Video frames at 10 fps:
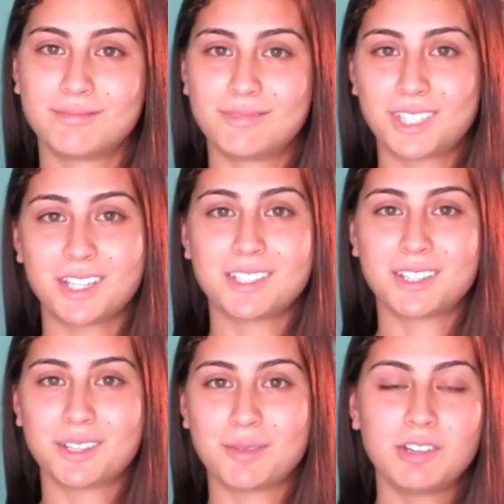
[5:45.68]
sent to
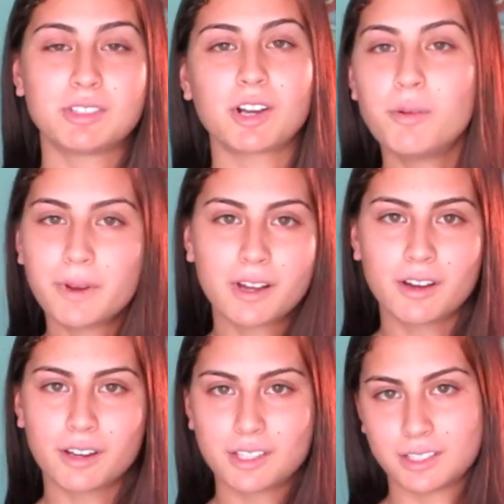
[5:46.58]
him. He was like, oh my
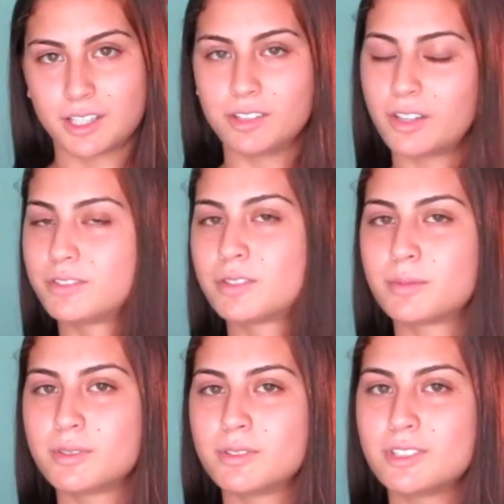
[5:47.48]
God. He's like, you love
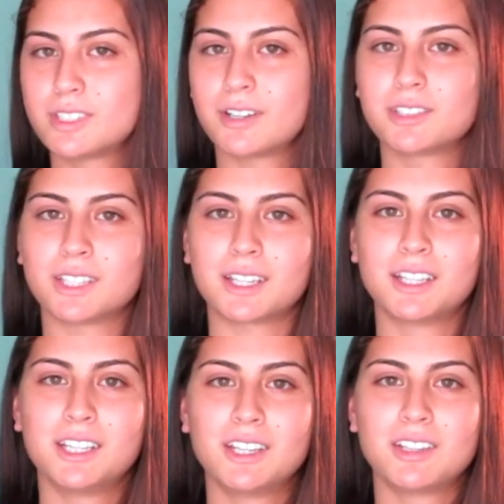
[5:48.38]
Subarus? And I was like,
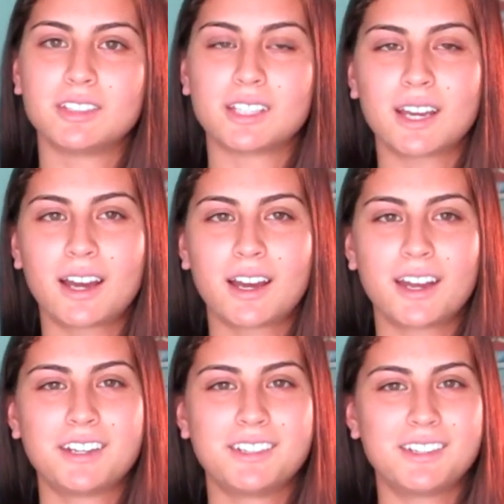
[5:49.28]
yeah,
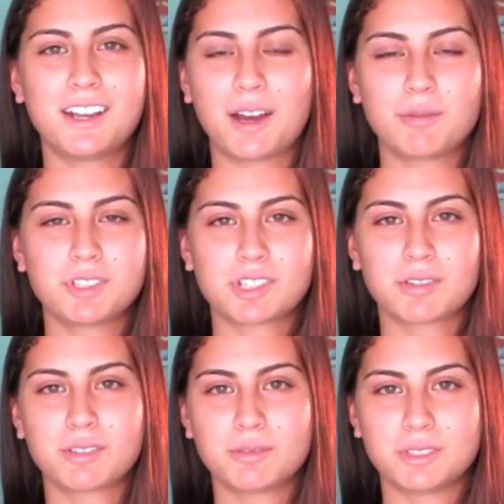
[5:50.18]
I wasn't
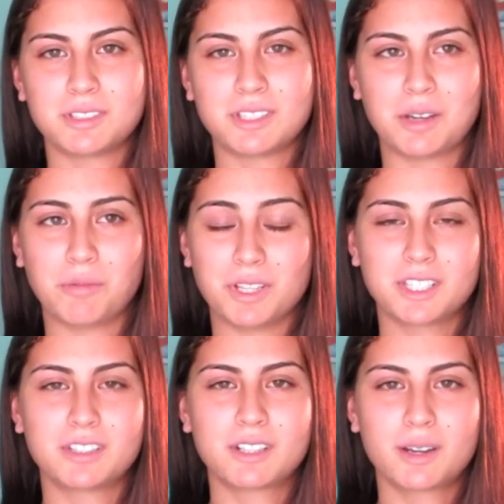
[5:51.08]
sure what it was
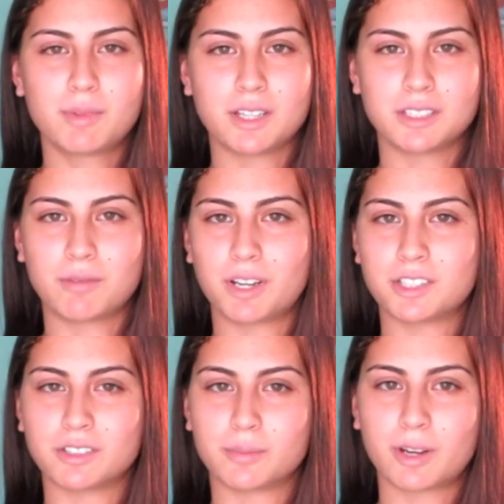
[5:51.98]
at the time, because I wanted
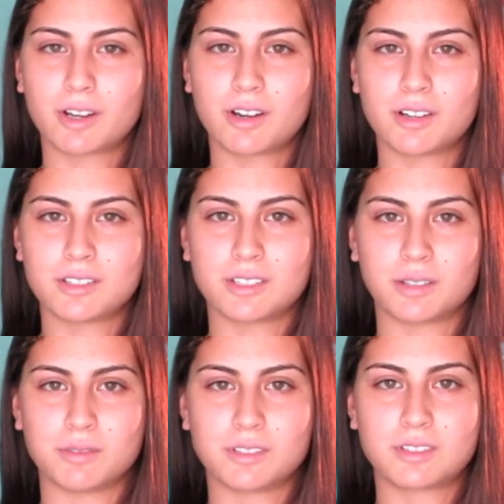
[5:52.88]
to learn about cars and I
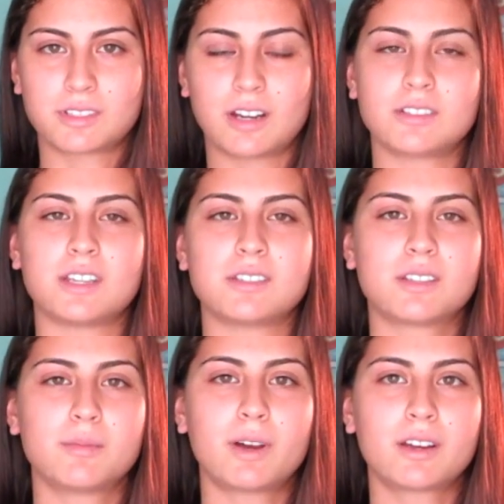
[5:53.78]
was scared to say
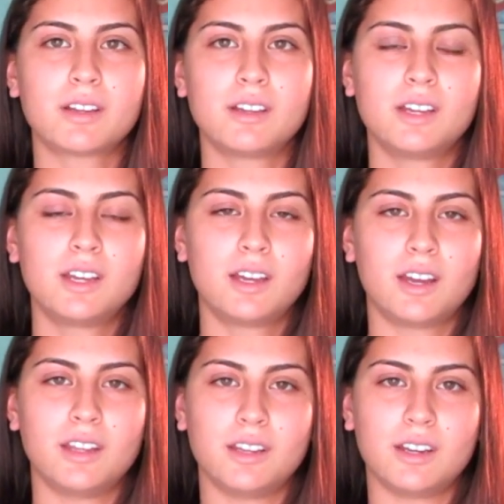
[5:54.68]
something about it.
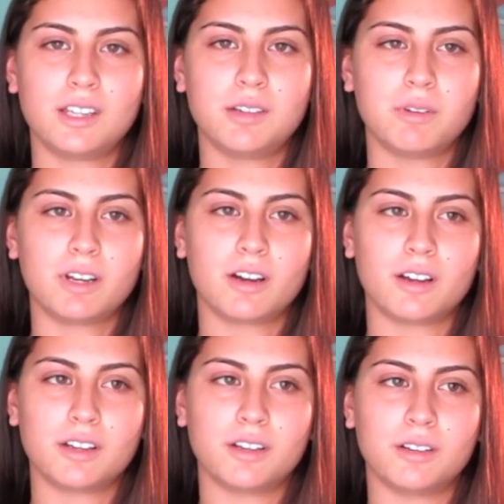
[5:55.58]
And then he went
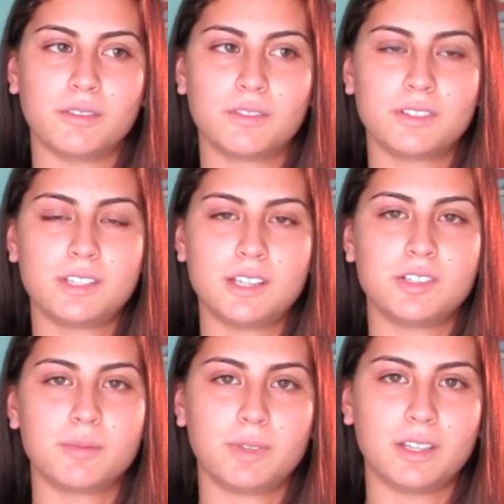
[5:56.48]
on of
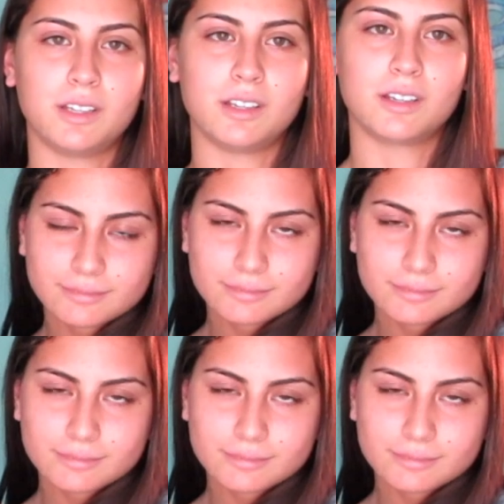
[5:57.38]
teaching me.